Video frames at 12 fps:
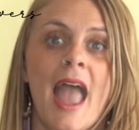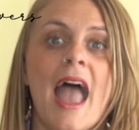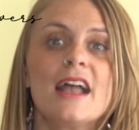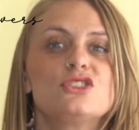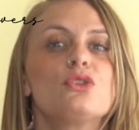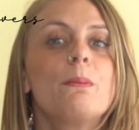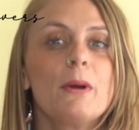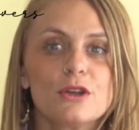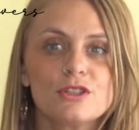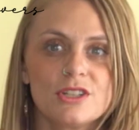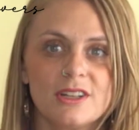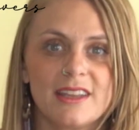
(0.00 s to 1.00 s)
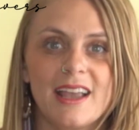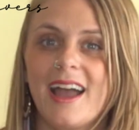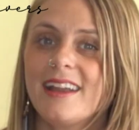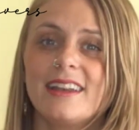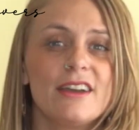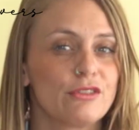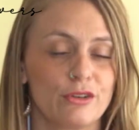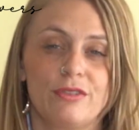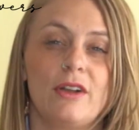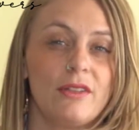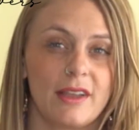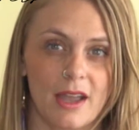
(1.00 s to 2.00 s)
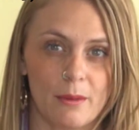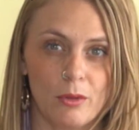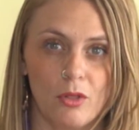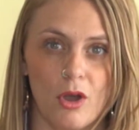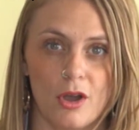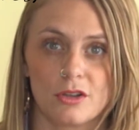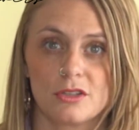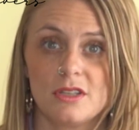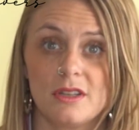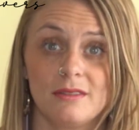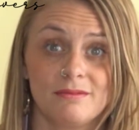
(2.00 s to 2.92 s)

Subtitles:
And so personally, I never felt like I belonged